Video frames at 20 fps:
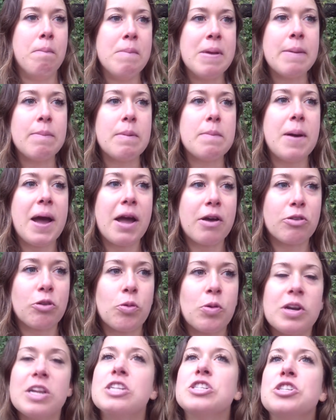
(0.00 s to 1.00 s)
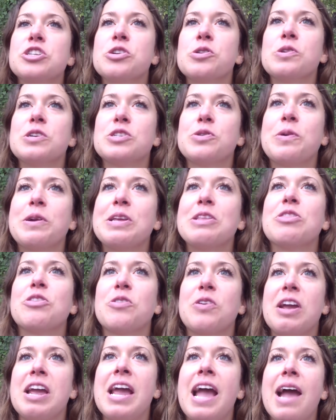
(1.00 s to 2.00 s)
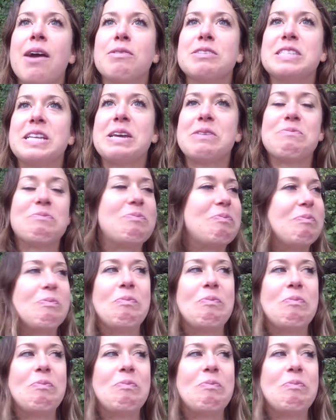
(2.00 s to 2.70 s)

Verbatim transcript: maybe mile 22 or 23. I was like,